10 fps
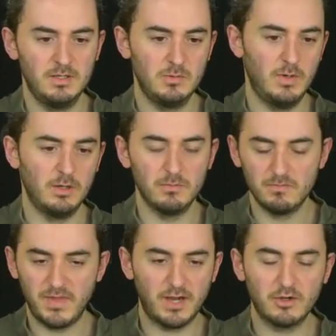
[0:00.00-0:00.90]
well,
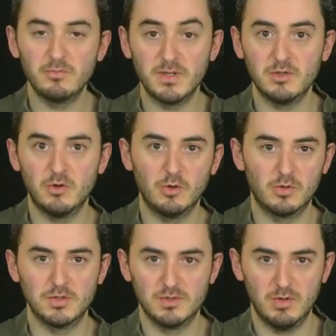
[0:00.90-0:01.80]
that could be
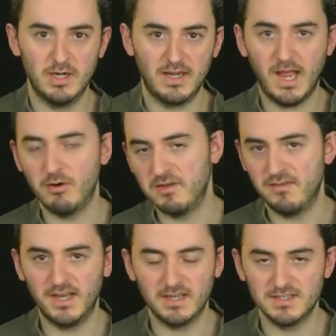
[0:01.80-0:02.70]
awkward to work out if
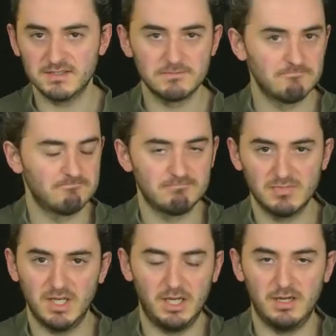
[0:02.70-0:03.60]
n is
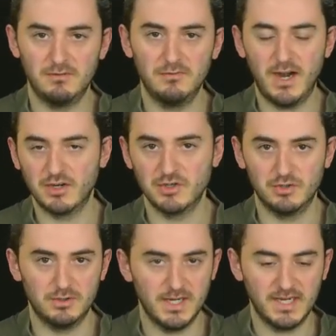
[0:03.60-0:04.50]
a fraction
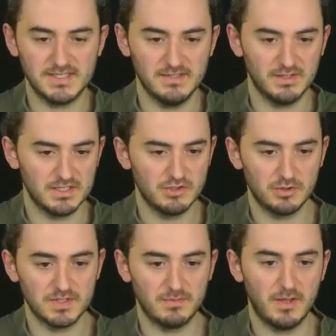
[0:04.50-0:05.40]
or a negative integer
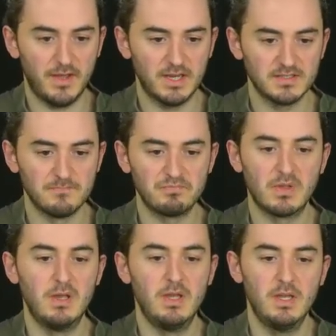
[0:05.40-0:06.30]
or something like that.
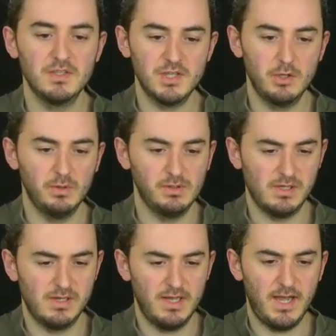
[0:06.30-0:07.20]
So
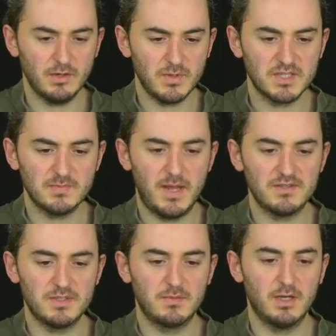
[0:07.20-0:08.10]
how do we
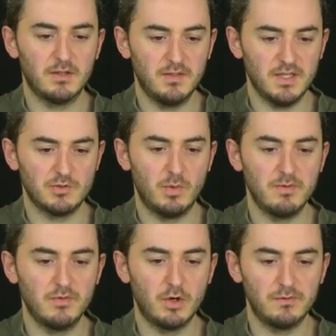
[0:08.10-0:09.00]
expand something like this? Well,
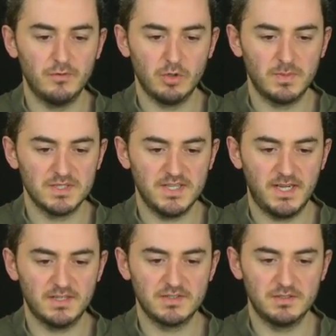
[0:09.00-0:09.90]
we've got 4 plus
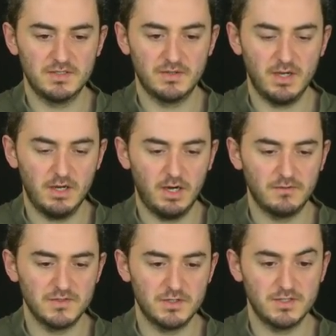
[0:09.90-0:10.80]
x to the
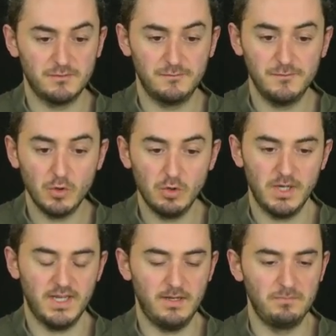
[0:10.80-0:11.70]
half, so there's a 4
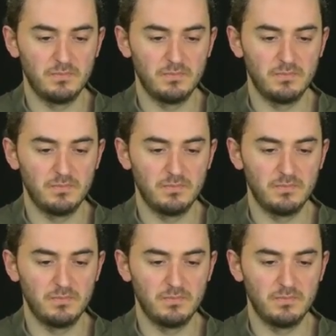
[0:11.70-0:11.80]
here.